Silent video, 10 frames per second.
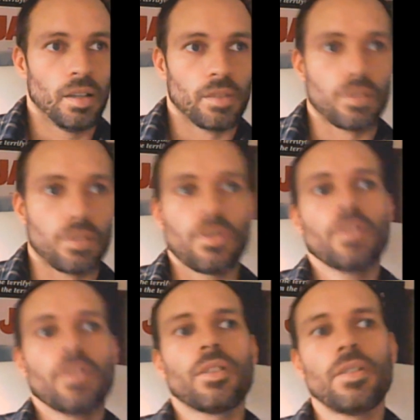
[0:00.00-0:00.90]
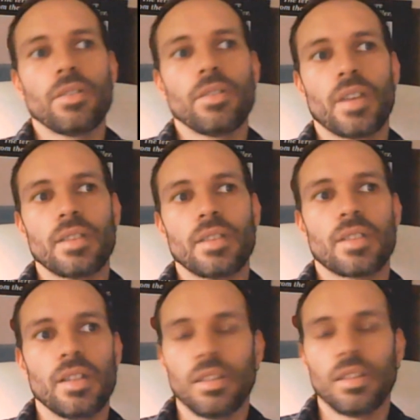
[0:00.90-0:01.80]
The drunkard gets
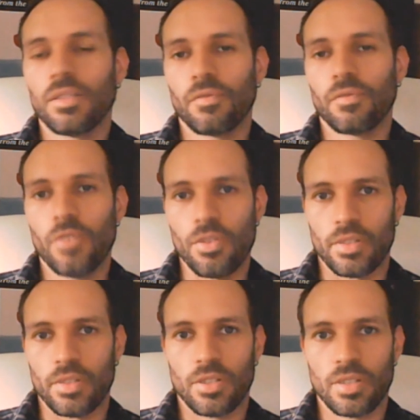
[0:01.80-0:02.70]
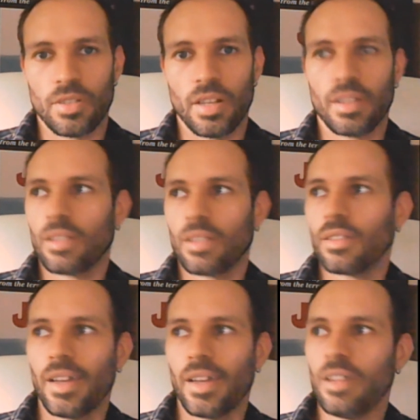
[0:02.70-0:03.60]
killed first, just like in
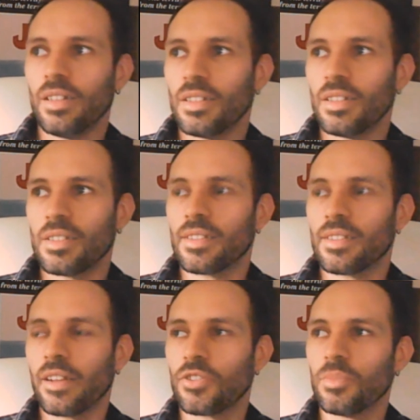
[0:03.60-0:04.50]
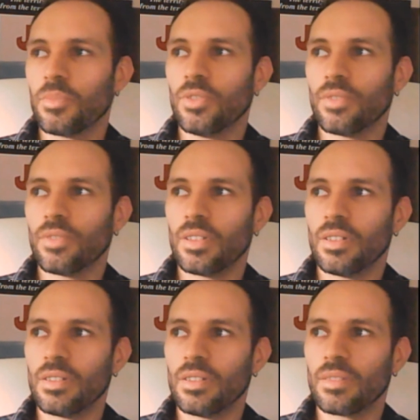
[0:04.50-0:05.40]
80s slasher
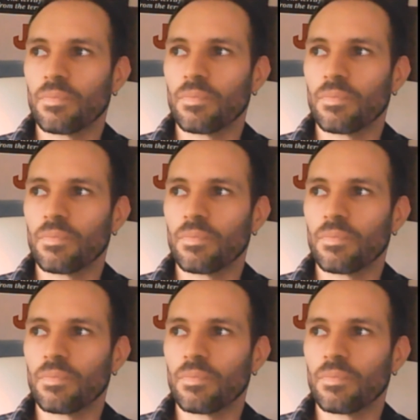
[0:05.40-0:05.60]
movies.